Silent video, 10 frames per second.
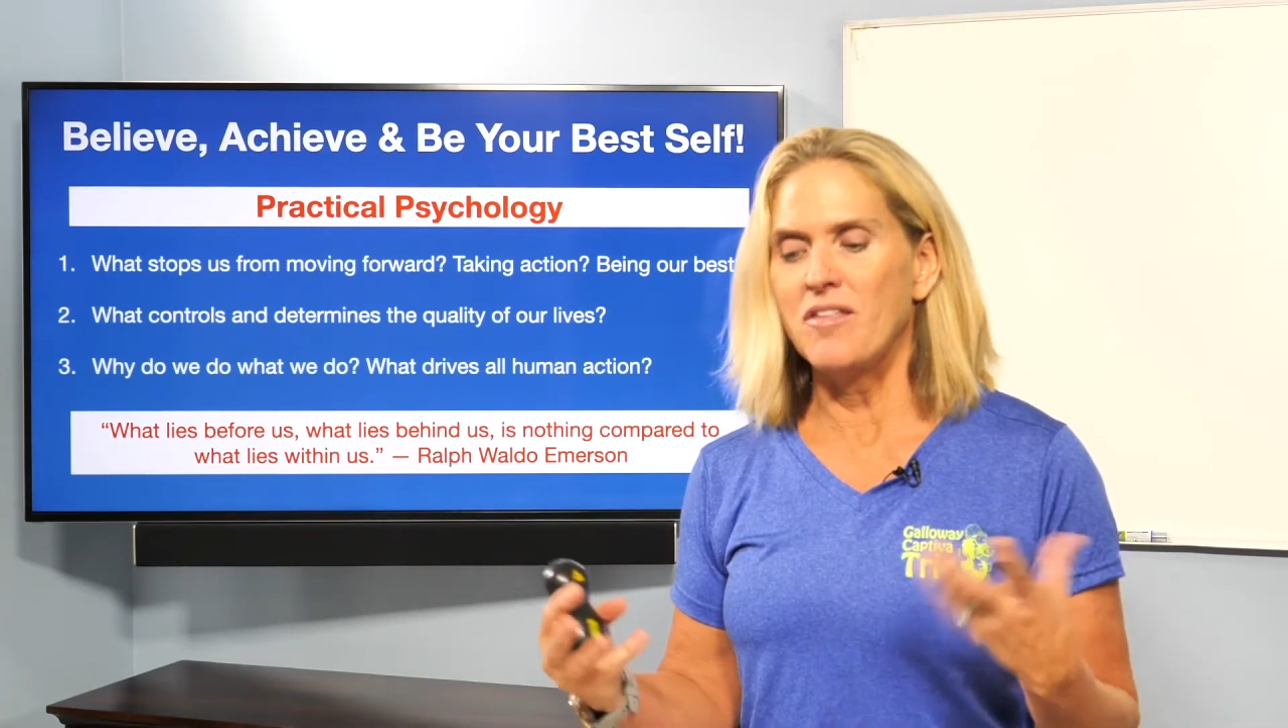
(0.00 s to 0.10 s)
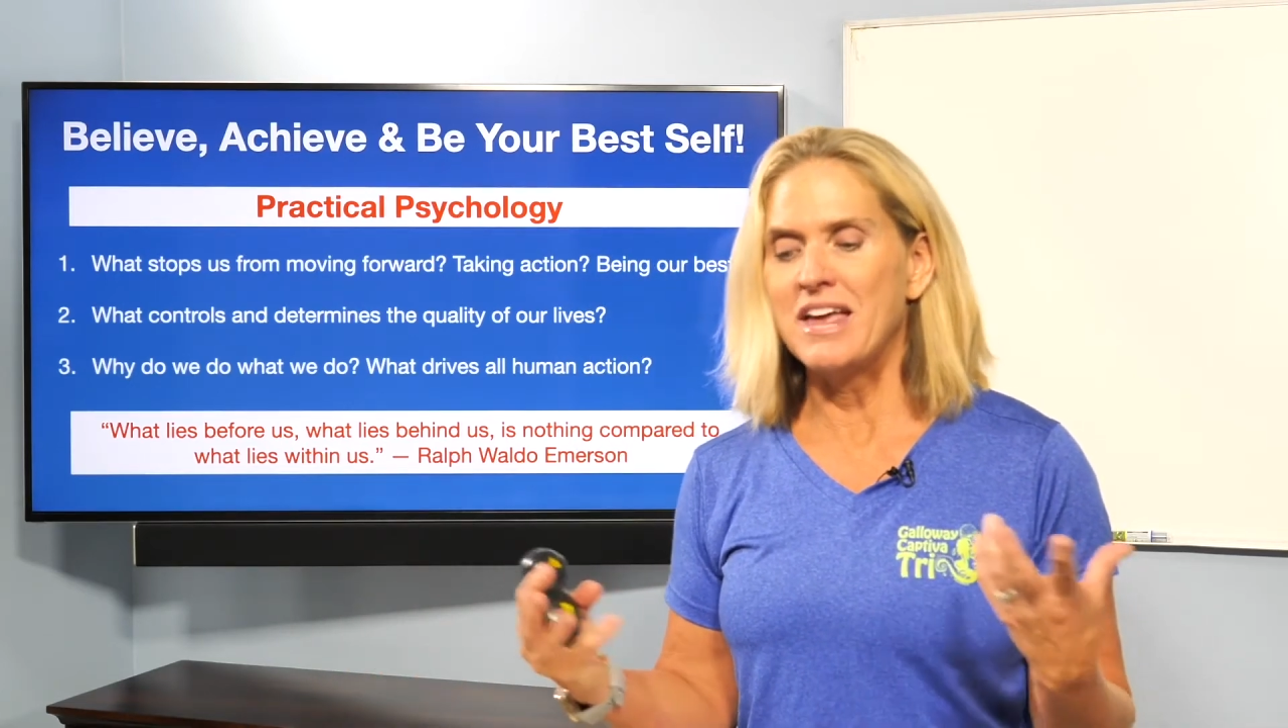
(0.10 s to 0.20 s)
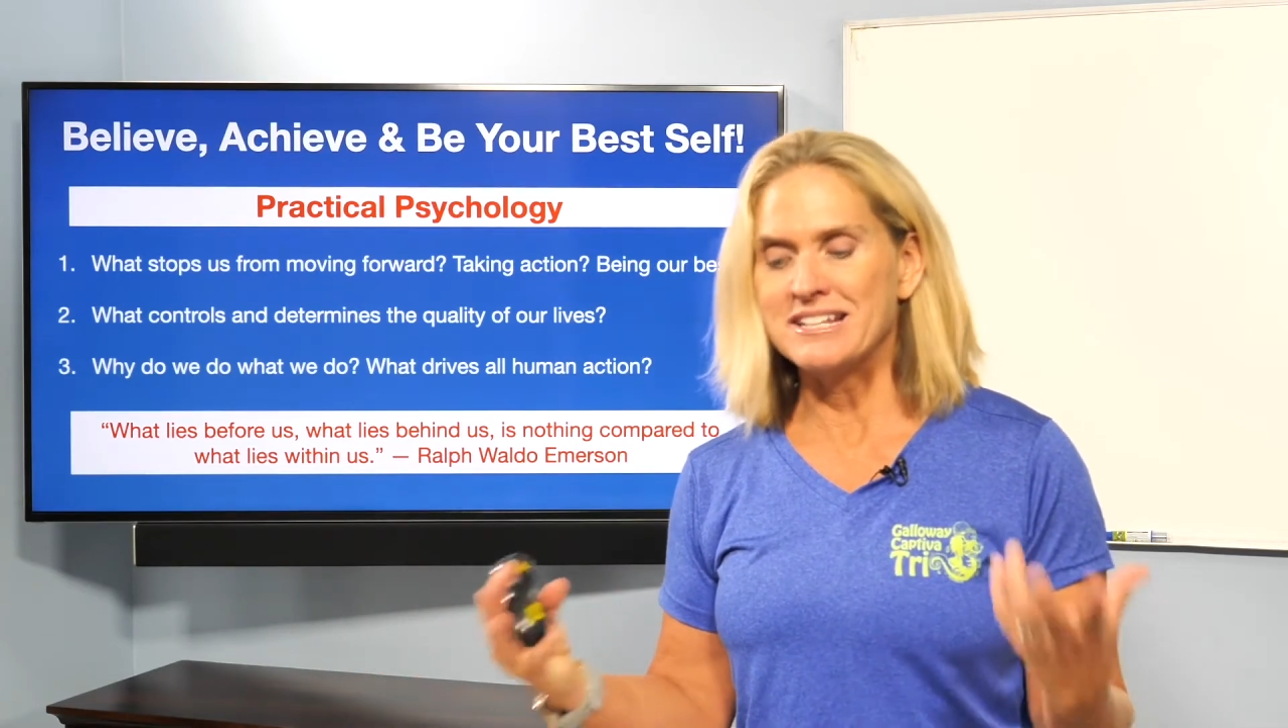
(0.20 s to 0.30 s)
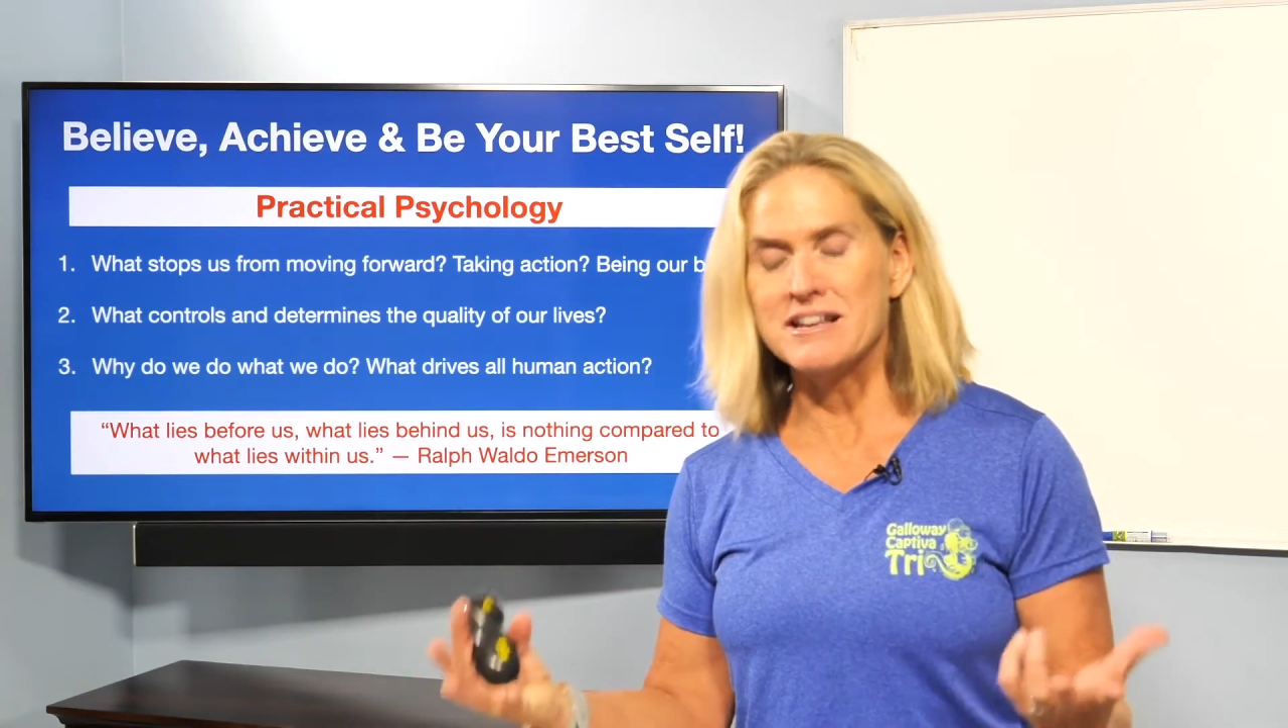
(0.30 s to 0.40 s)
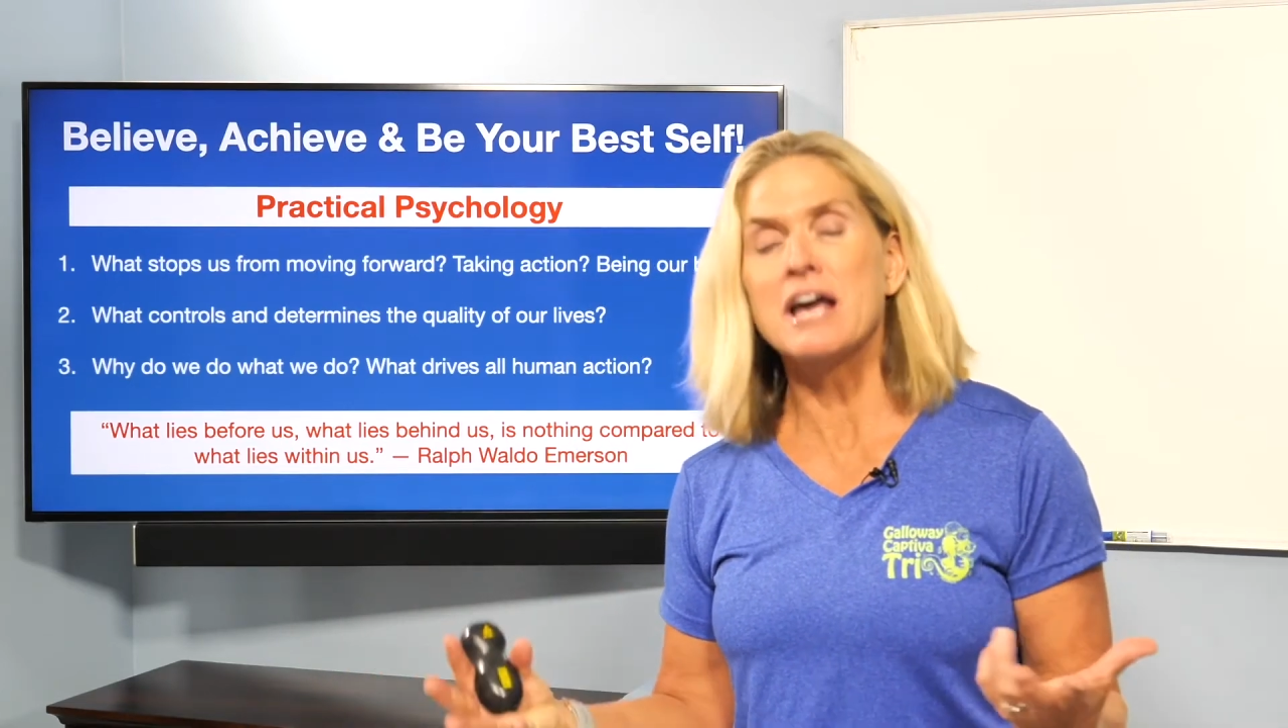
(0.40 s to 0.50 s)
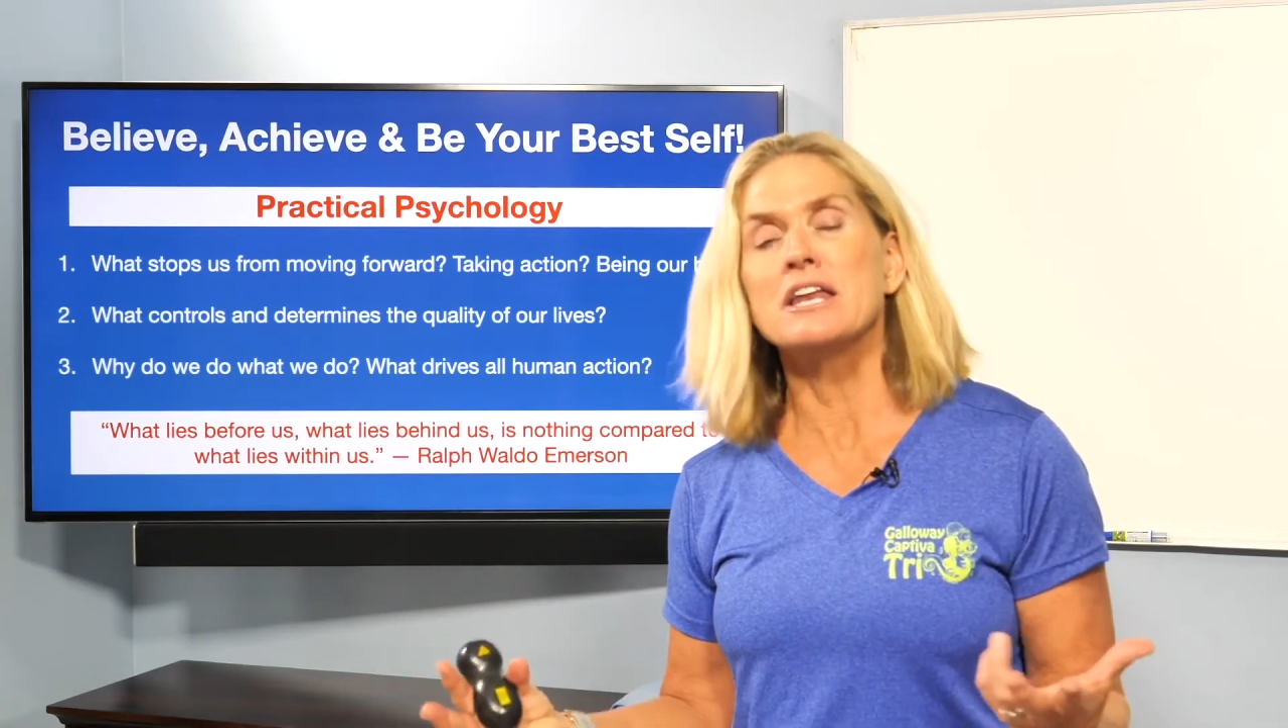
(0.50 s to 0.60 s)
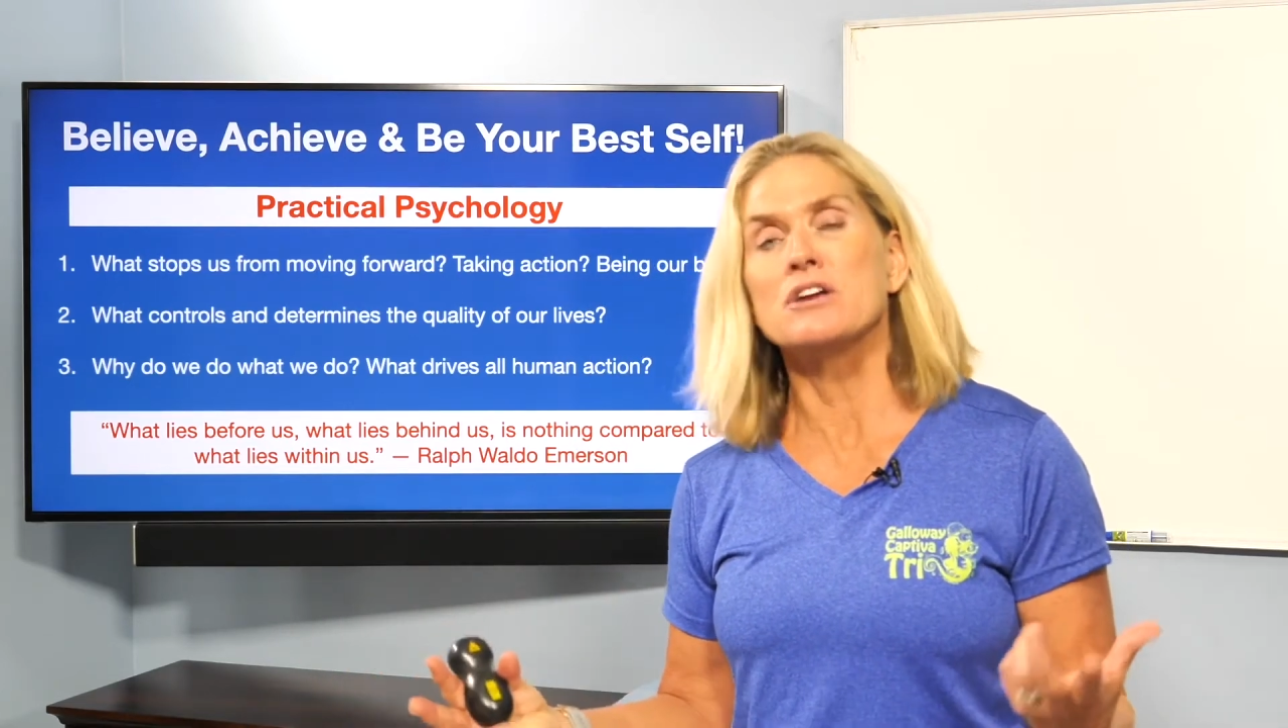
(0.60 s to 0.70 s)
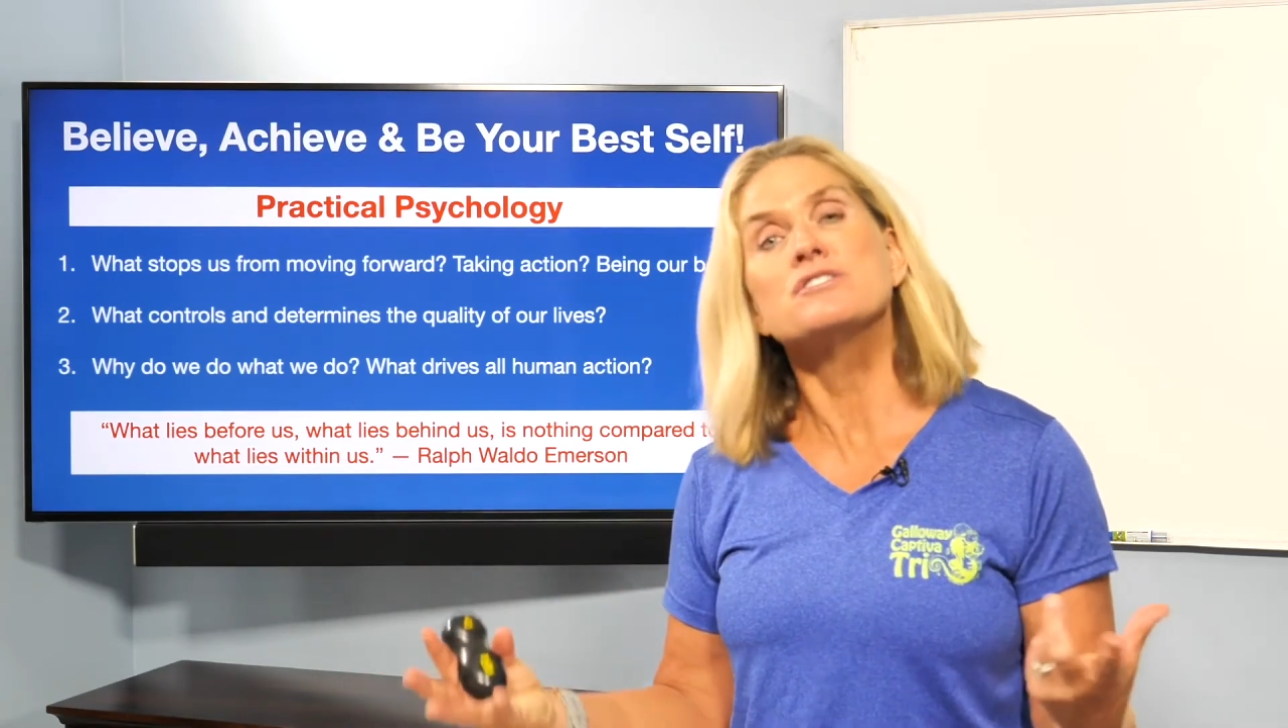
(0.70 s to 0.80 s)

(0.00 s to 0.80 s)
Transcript: anxiety or